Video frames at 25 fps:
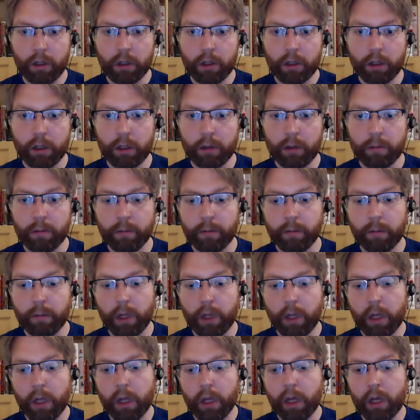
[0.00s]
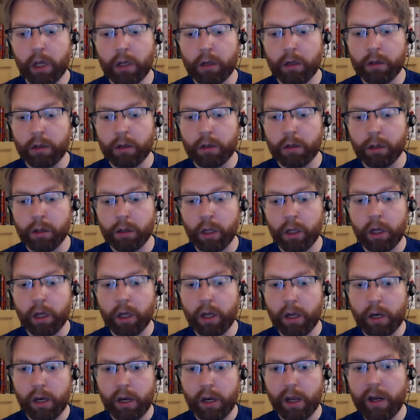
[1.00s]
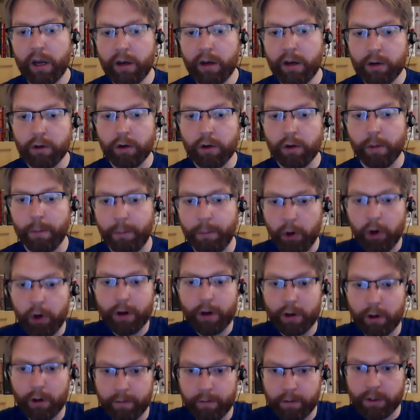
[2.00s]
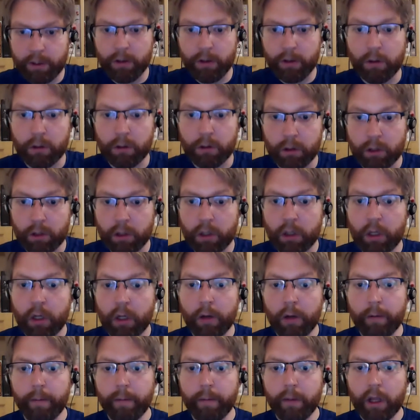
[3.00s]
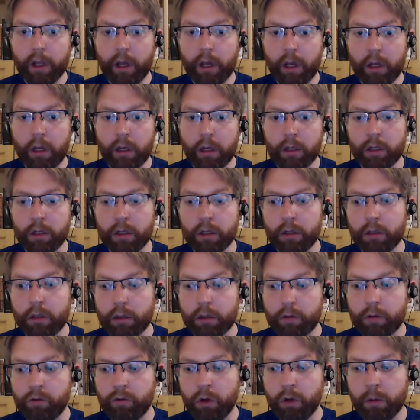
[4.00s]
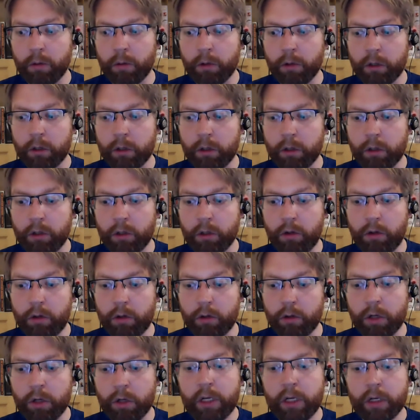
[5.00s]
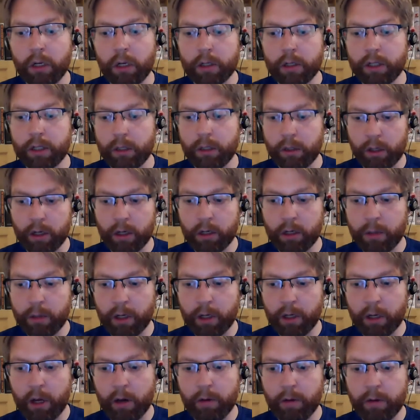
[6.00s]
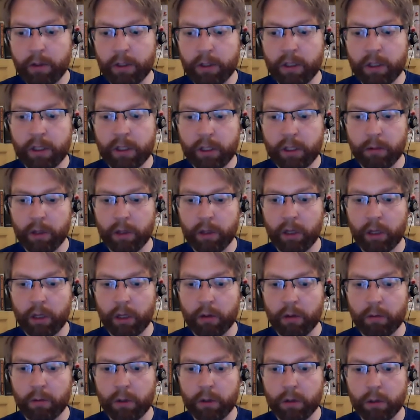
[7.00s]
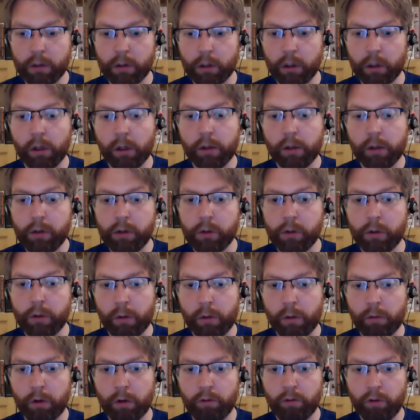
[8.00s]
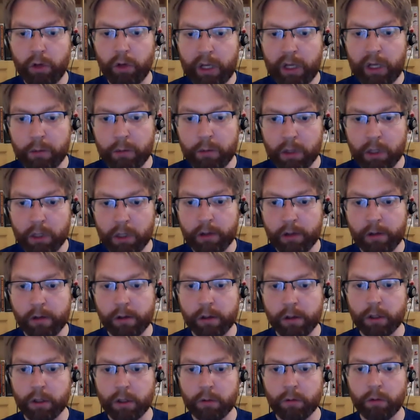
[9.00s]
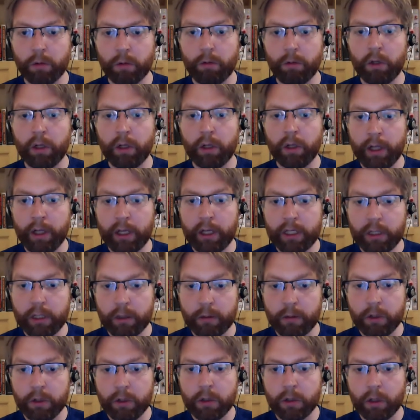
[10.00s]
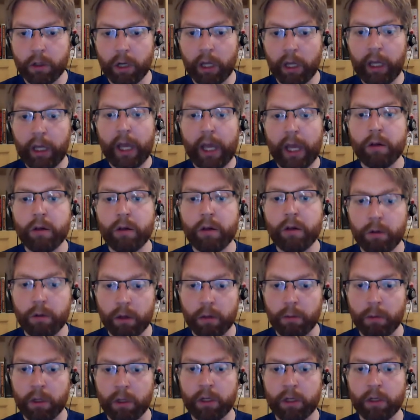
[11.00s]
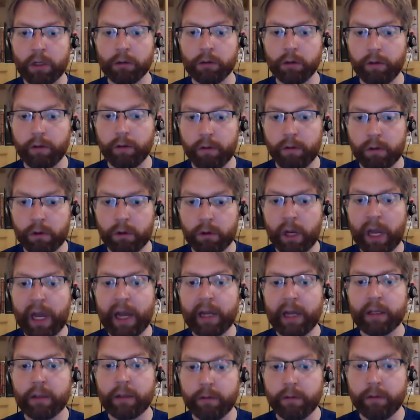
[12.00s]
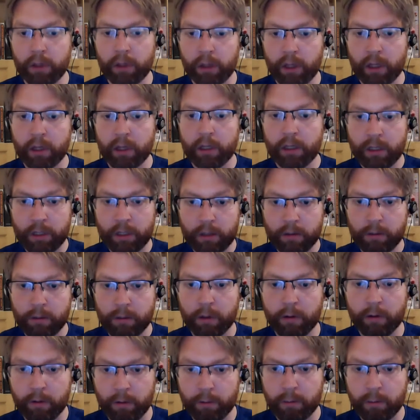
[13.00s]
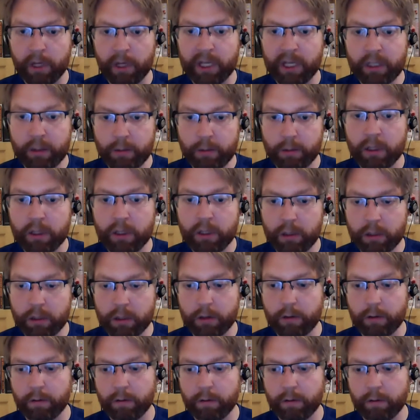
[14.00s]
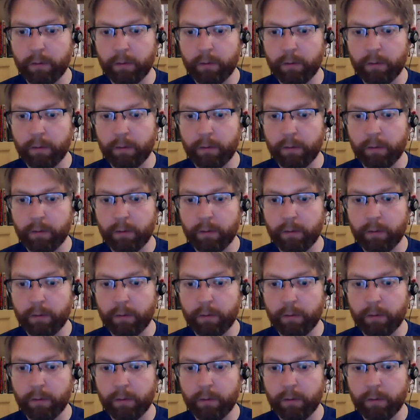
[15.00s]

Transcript: and turning it into a book of his own. Yeah. And Robert Greene talks a lot about how this is something that we should all do when we read materials or when we listen. We should engage with the material very actively, that this is one of the best ways to sort of